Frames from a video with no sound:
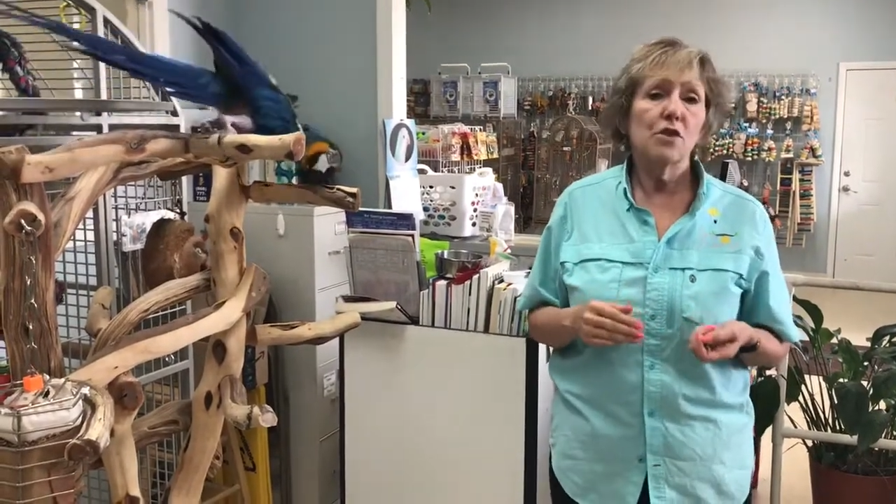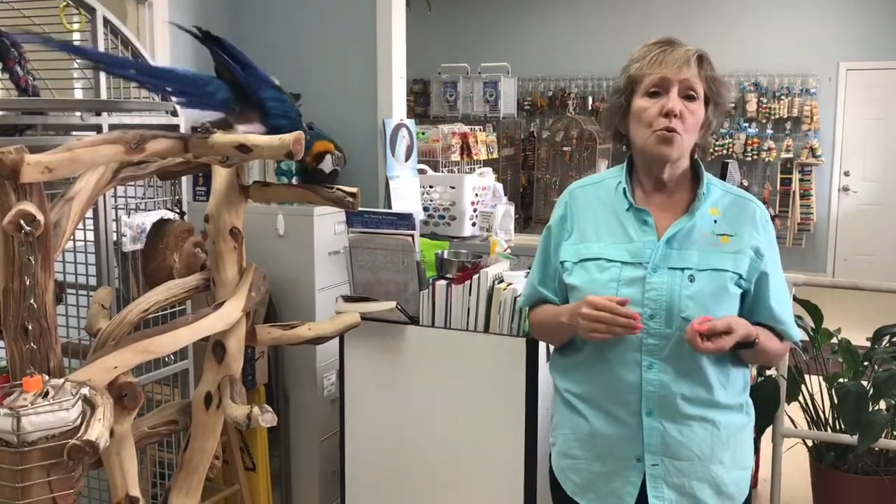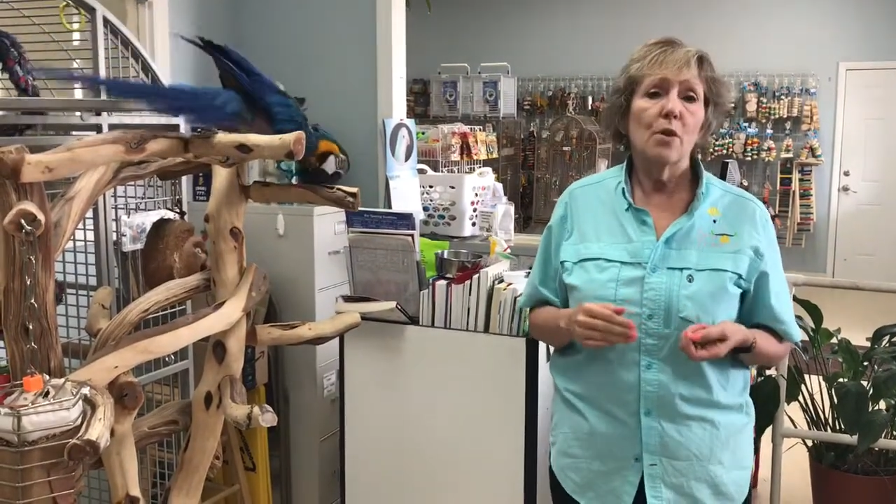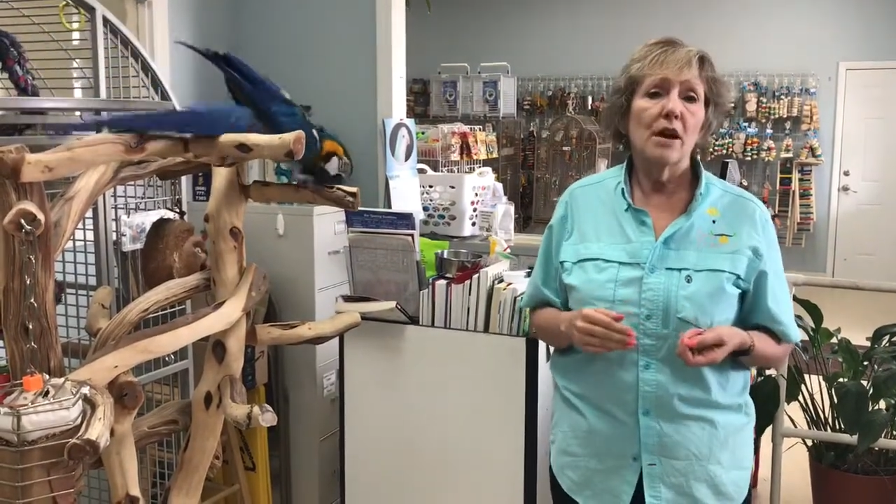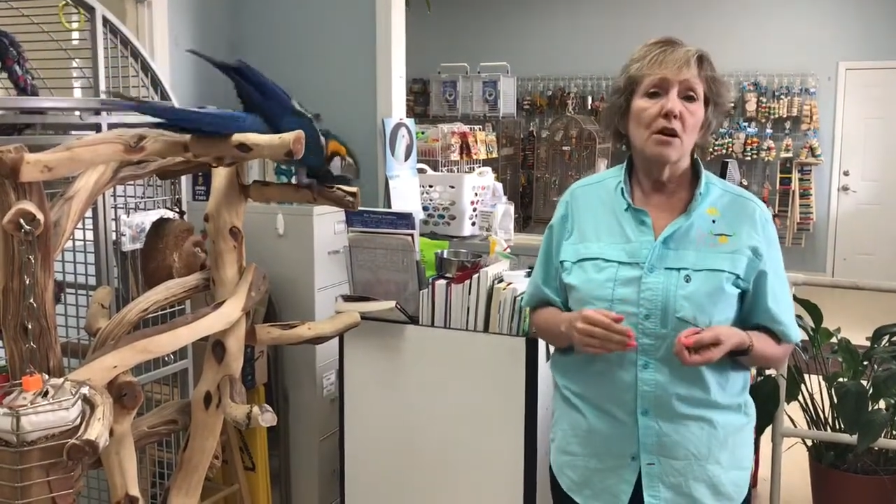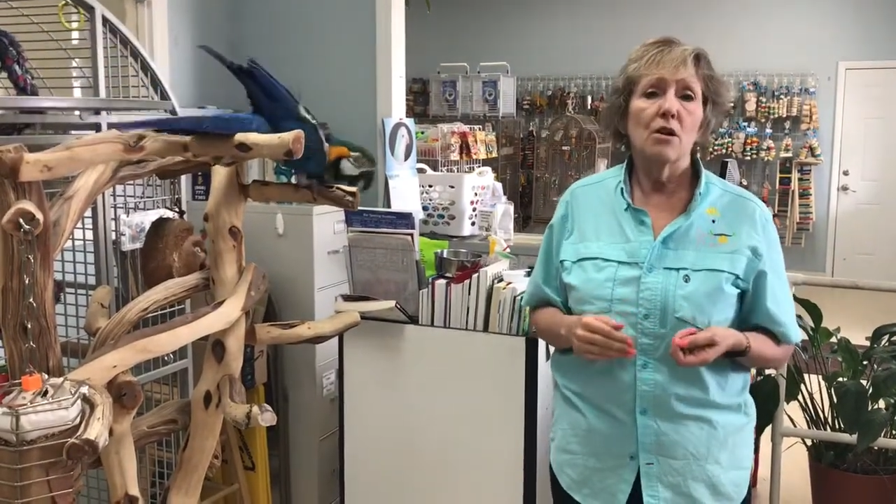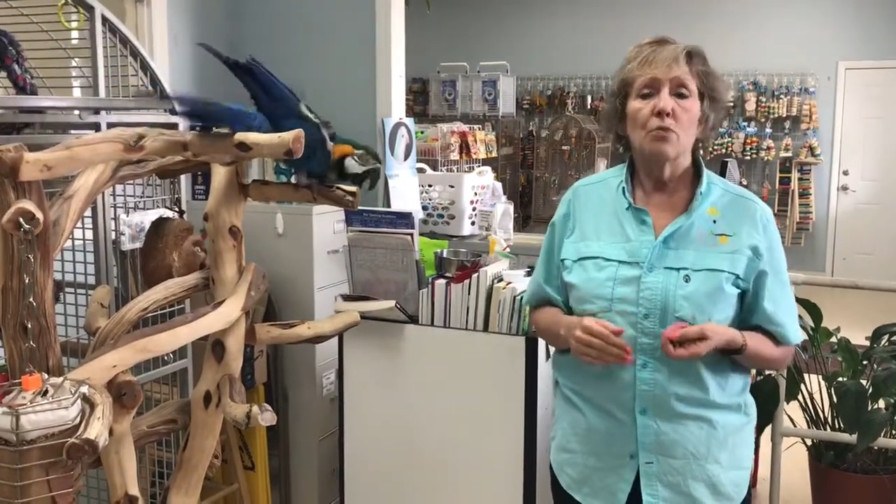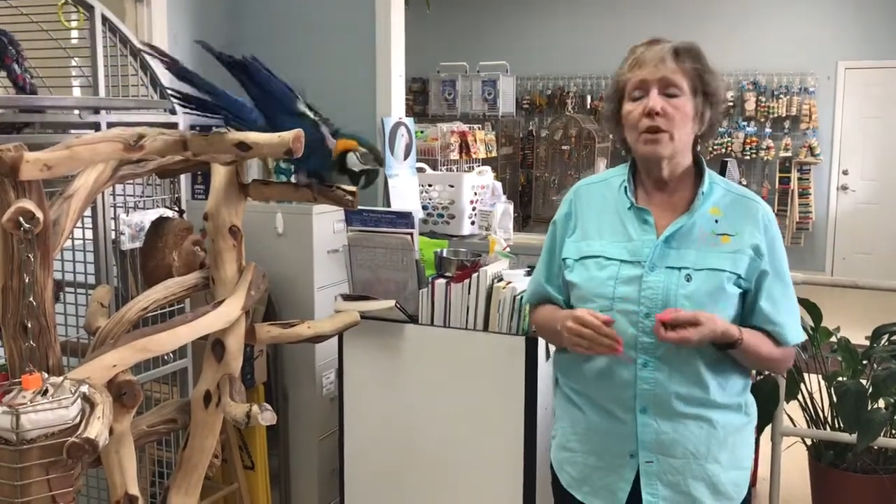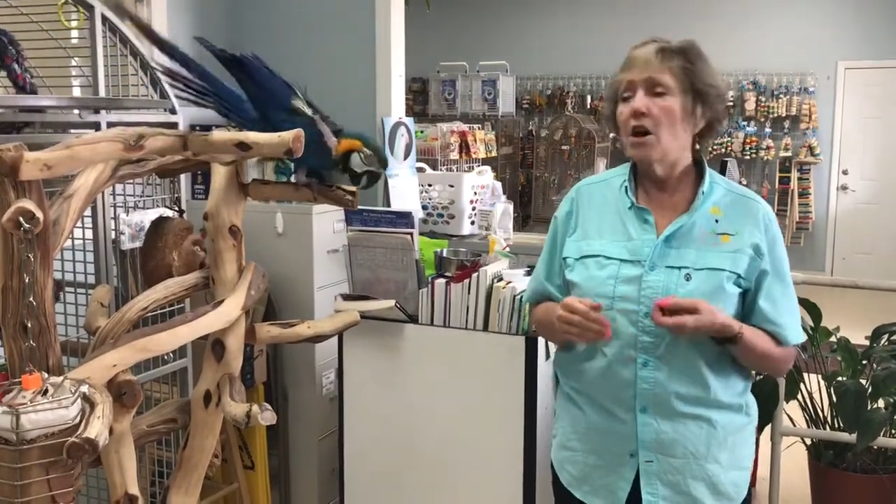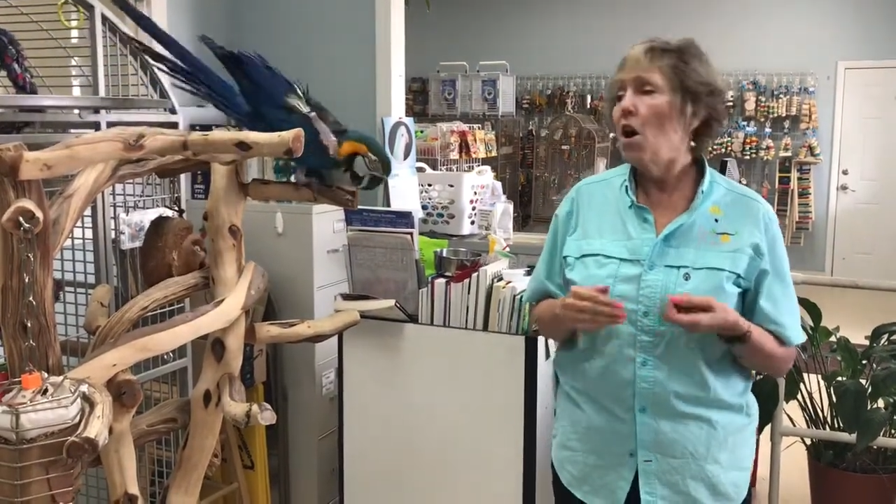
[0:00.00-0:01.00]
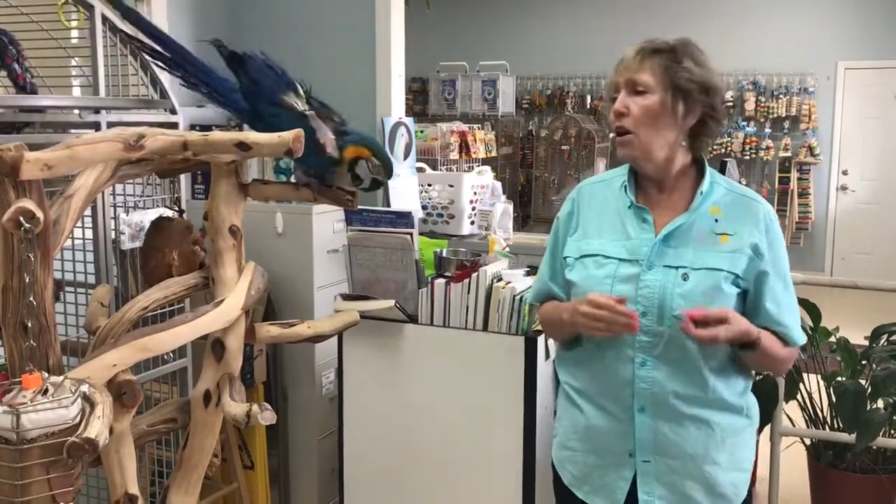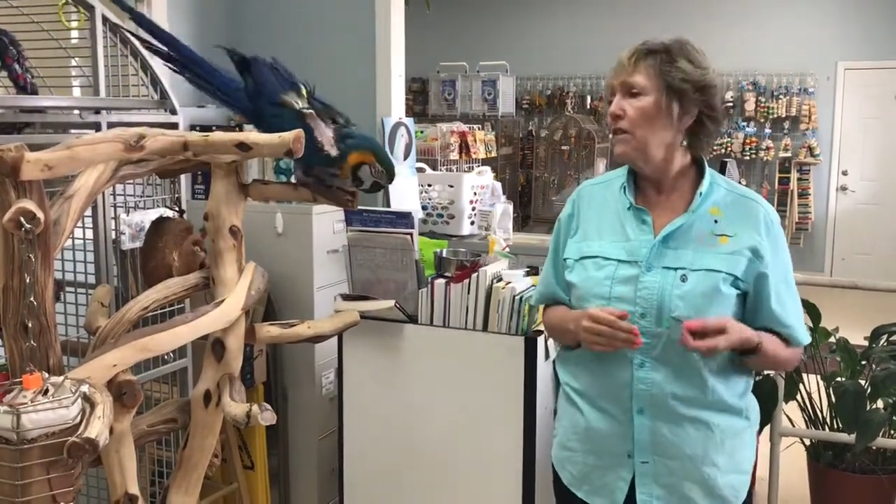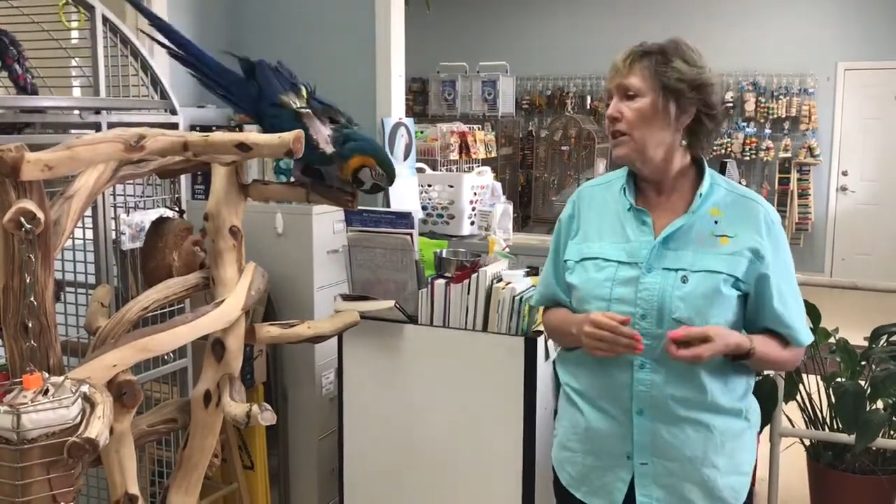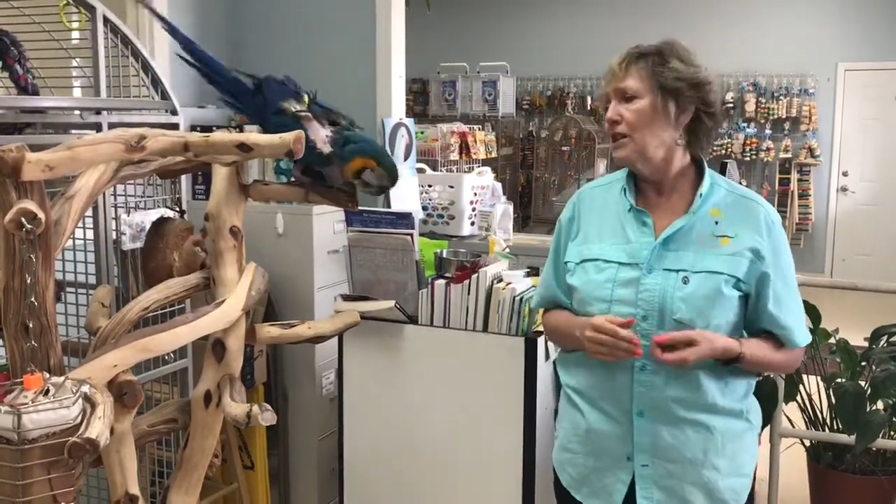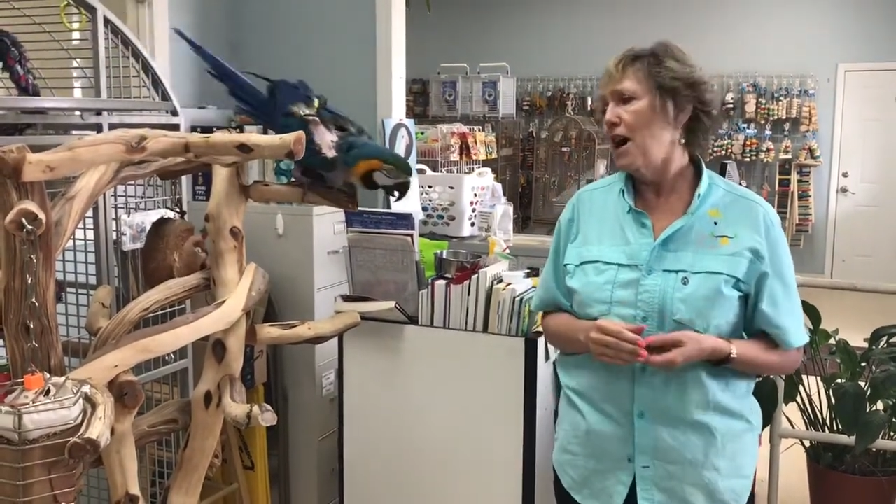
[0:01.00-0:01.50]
you well with all of the